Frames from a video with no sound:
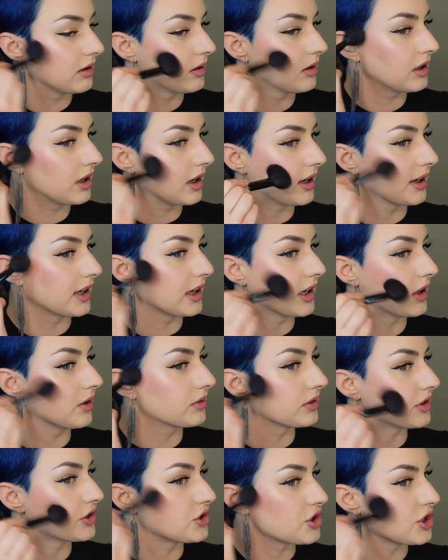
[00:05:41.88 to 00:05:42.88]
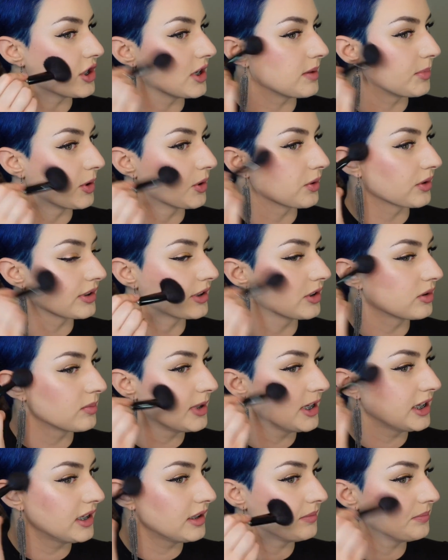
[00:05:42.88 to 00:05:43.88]
cutting out the cheekbone a little
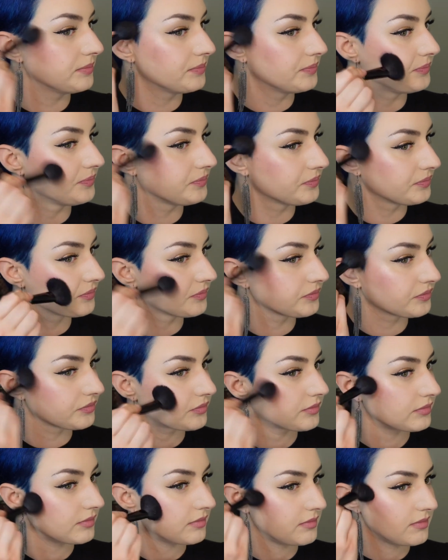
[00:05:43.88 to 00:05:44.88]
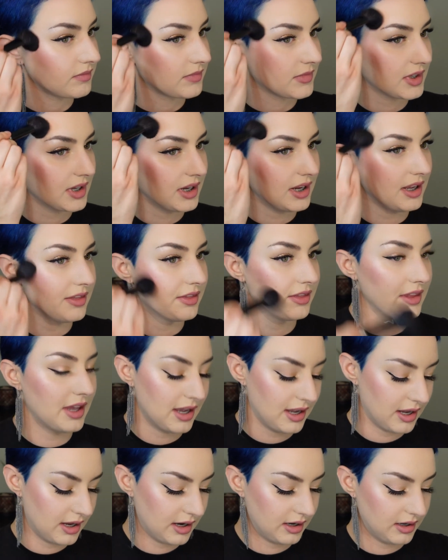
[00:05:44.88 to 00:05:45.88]
bit. And
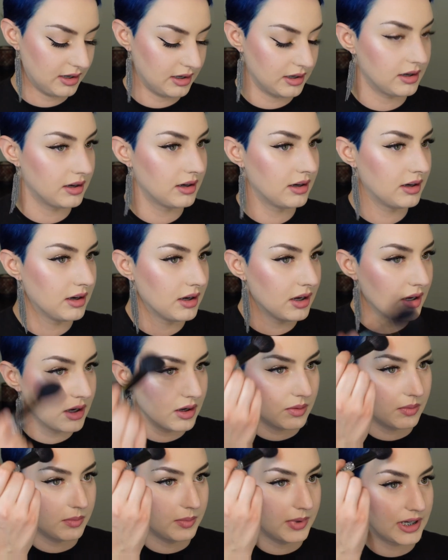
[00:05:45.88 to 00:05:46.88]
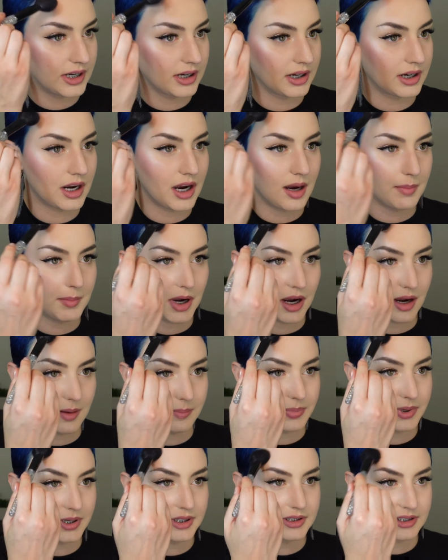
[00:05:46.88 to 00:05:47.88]
then we can come
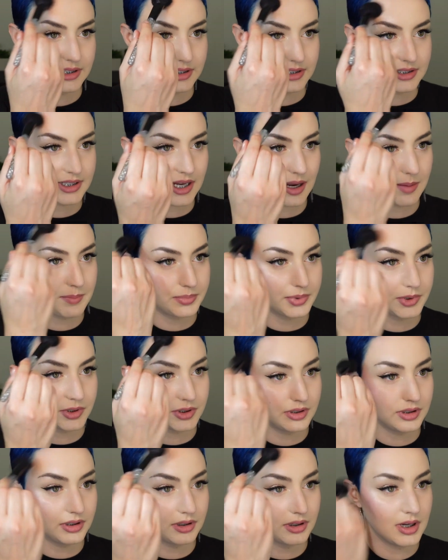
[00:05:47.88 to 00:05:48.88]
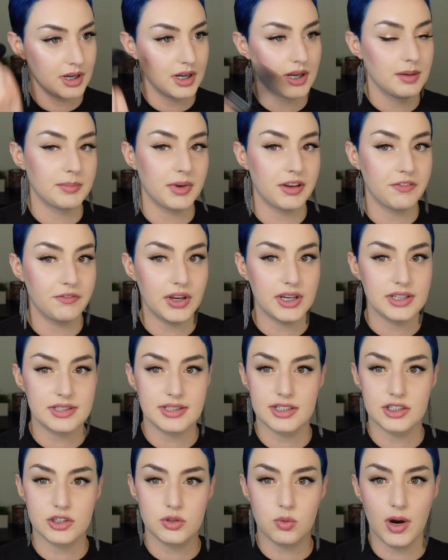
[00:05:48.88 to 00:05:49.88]
up to the temple. My face
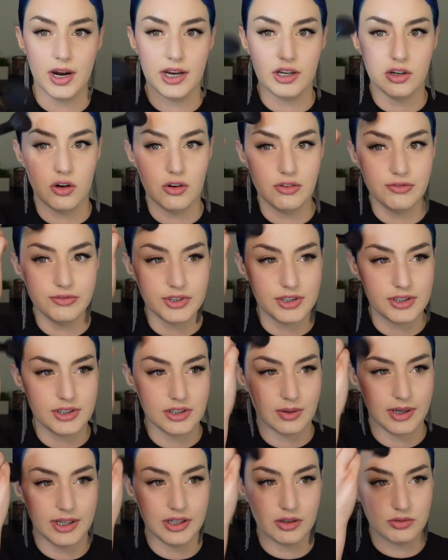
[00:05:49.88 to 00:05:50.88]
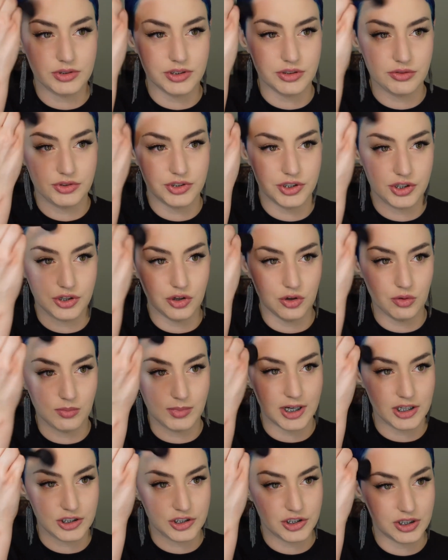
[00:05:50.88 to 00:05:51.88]
is quite oval, so I don't do too
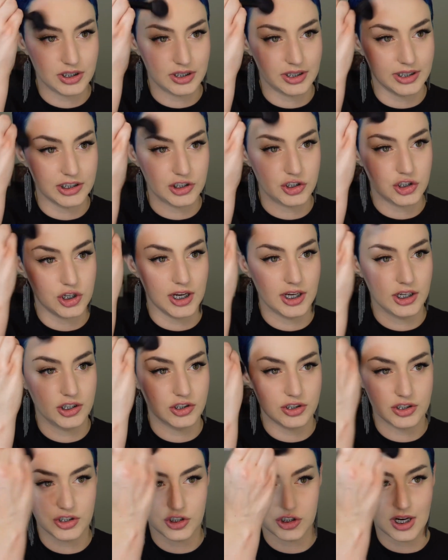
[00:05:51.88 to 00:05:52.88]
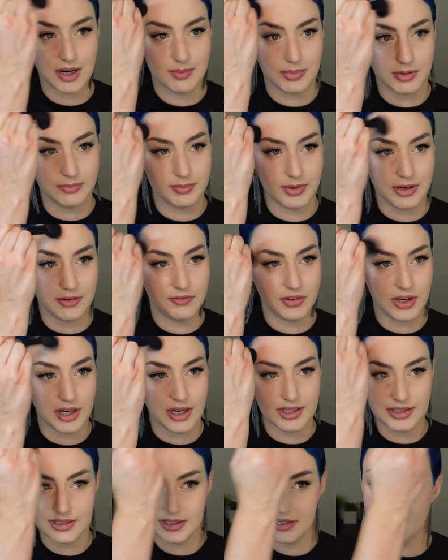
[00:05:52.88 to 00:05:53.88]
much to like change the shape of my
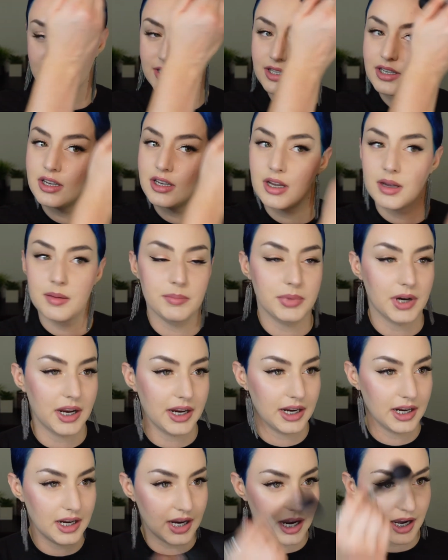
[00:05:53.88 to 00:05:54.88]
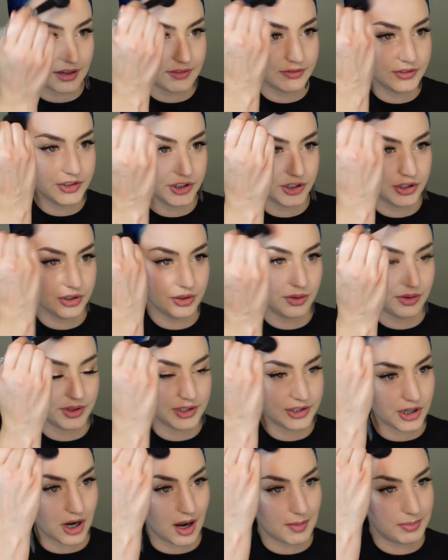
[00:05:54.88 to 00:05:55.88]
face. But I can kind of do the
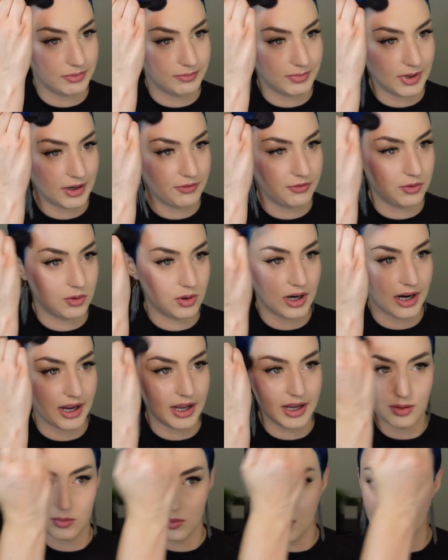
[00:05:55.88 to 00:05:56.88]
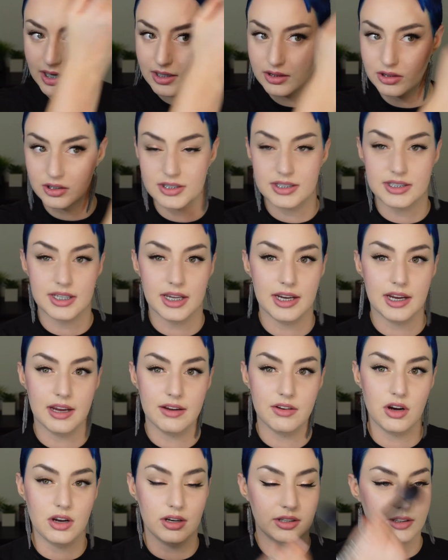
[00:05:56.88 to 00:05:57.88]
top of my forehead where it looks like I
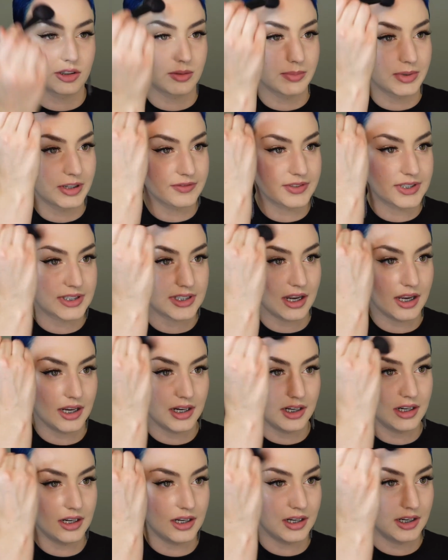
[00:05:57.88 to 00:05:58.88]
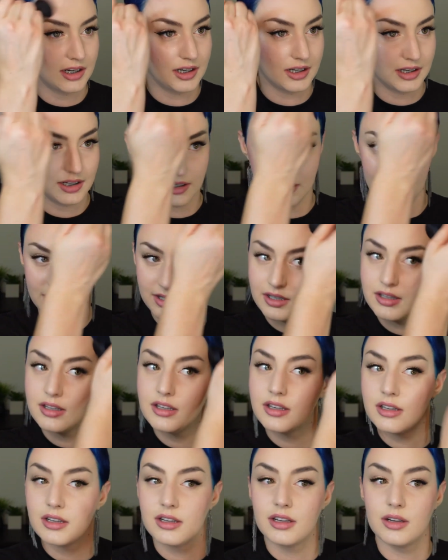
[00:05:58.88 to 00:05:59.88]
got a little bit of sun,
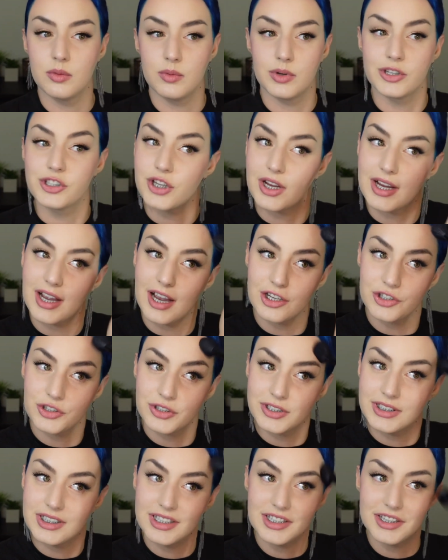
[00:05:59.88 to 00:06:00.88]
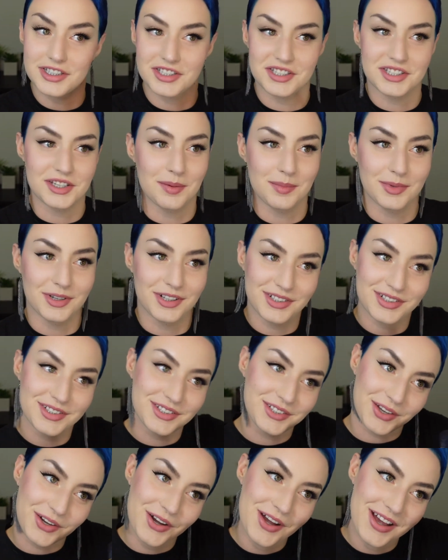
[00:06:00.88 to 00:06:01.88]
which I actually did this summer,
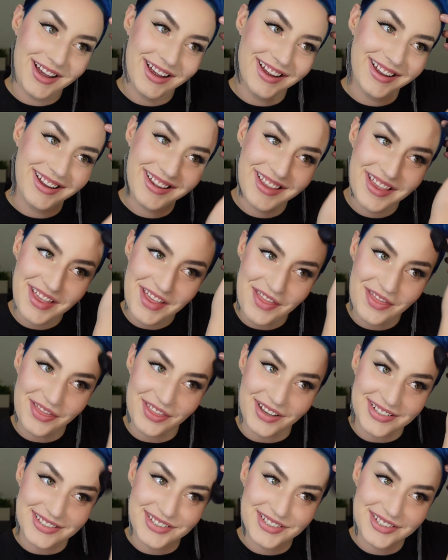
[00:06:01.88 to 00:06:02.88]
so that's